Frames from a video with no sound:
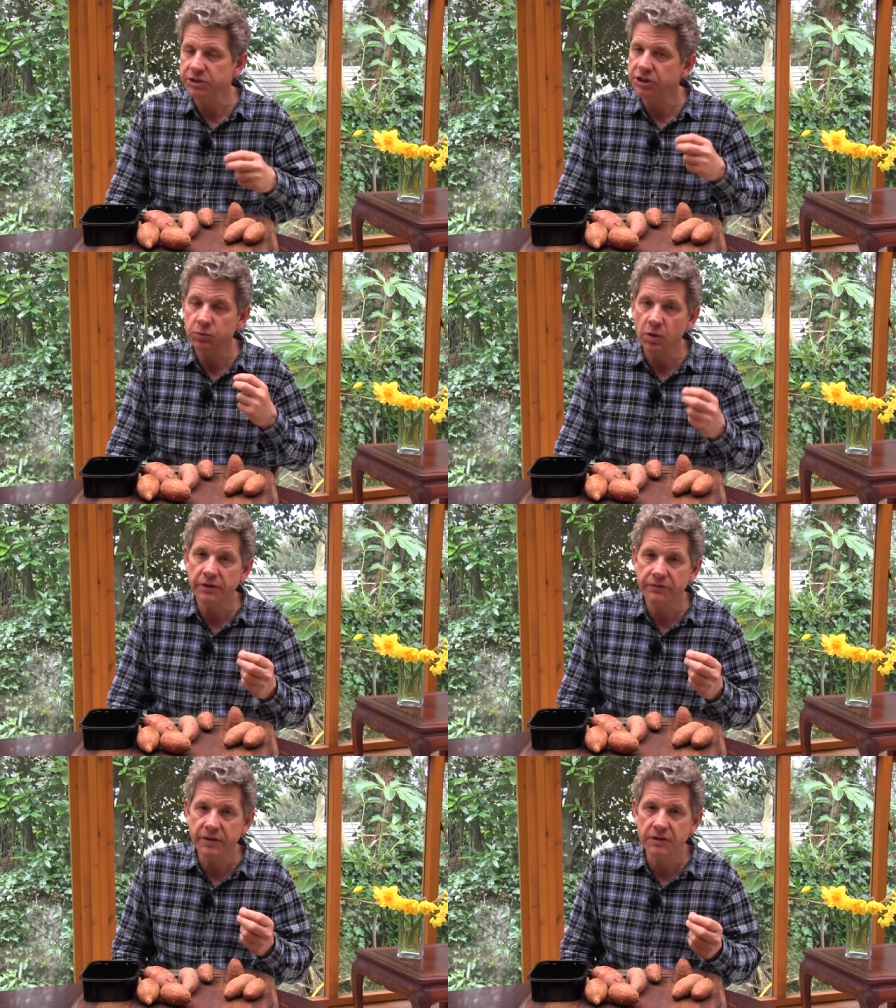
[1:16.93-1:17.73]
which is
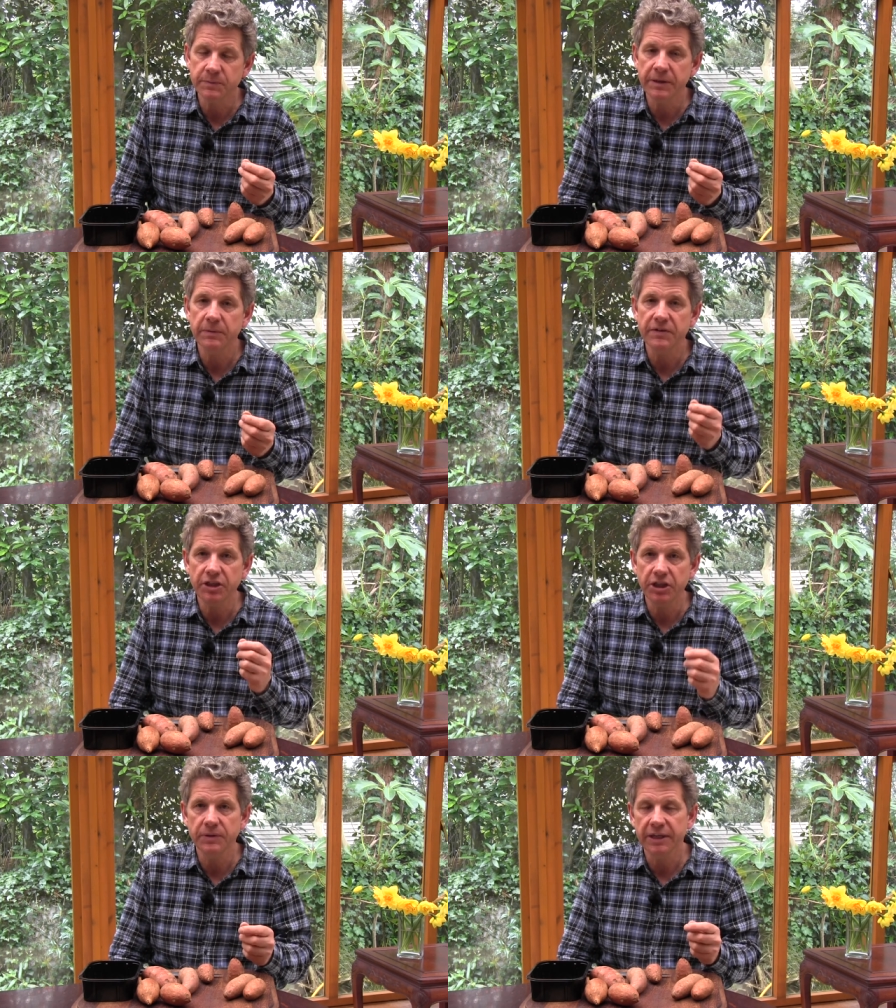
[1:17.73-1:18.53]
why for those people in
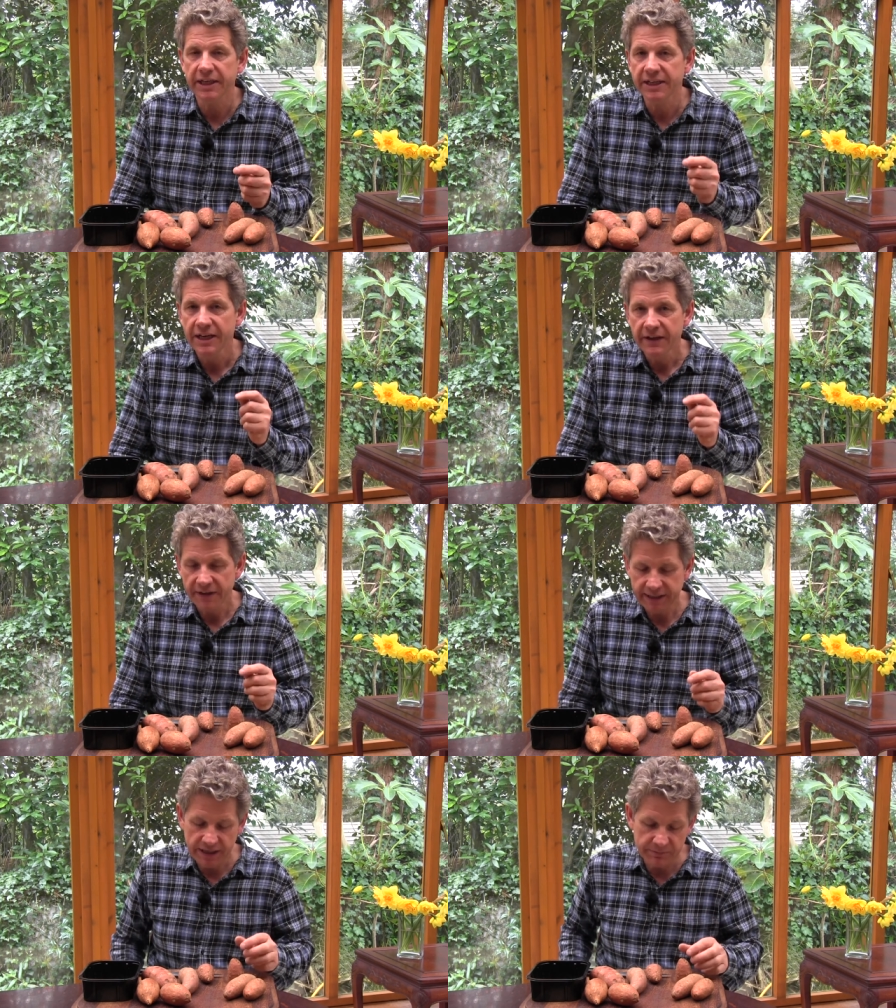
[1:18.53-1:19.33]
the UK,
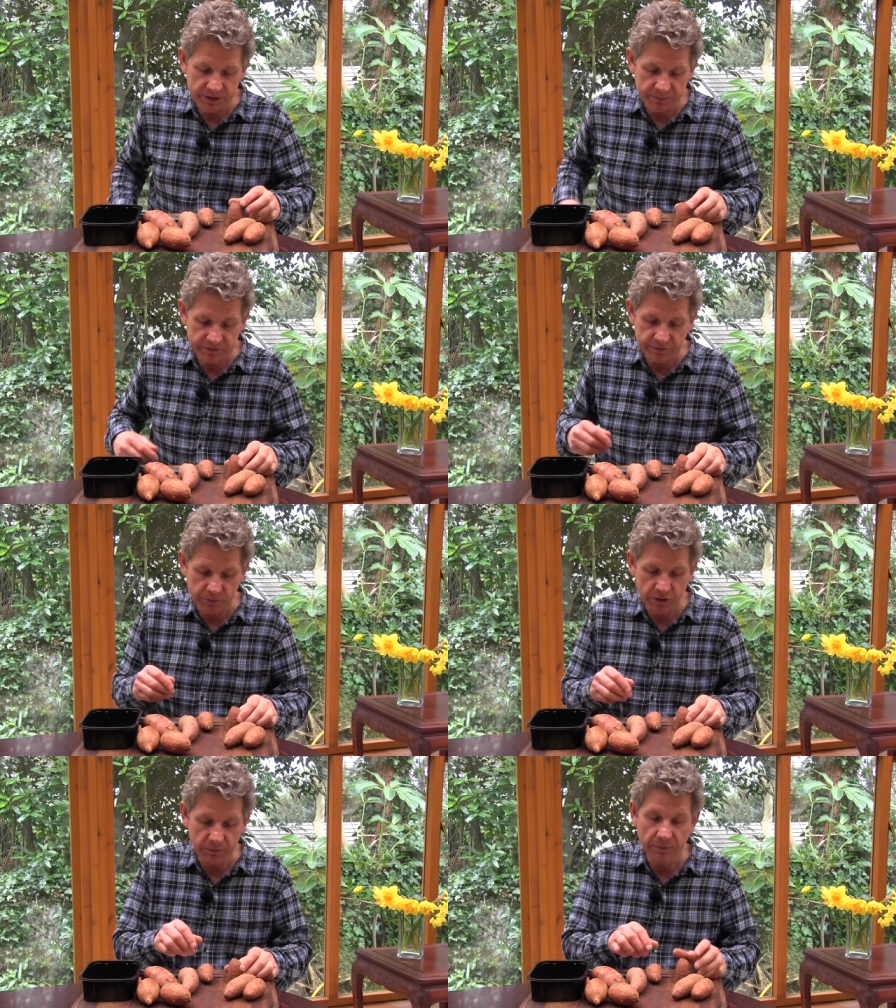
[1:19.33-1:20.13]
they can be a bit of a
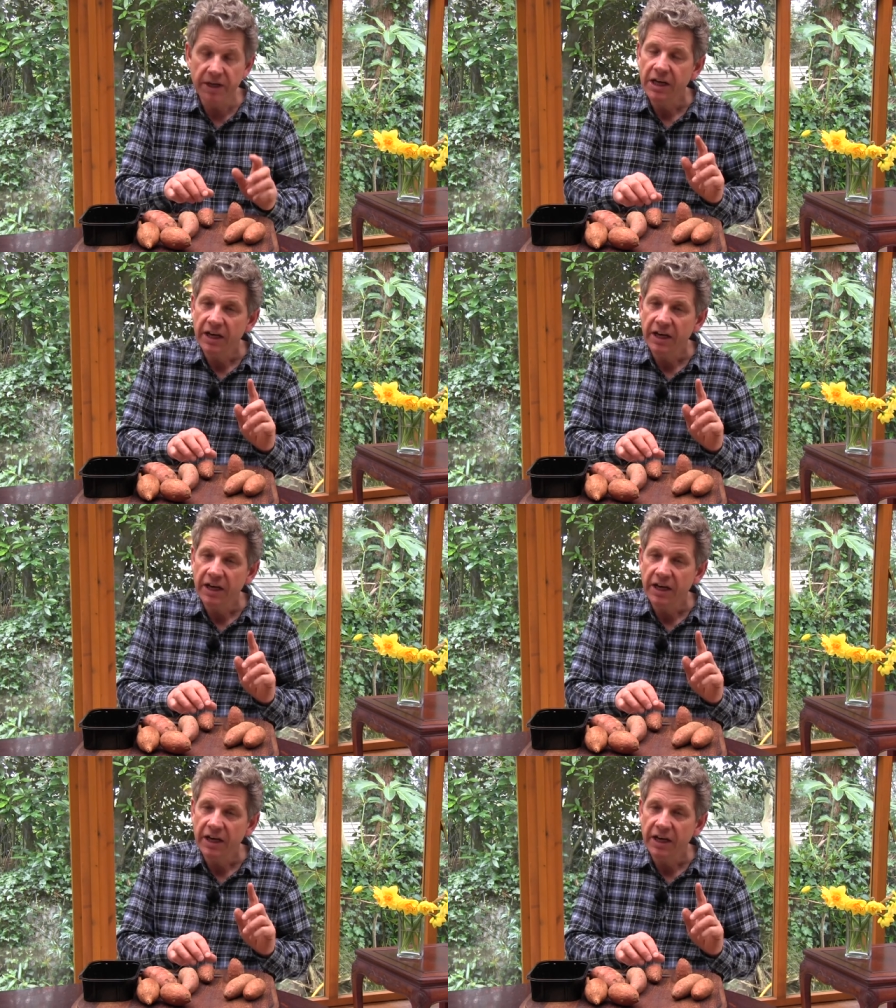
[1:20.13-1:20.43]
problem.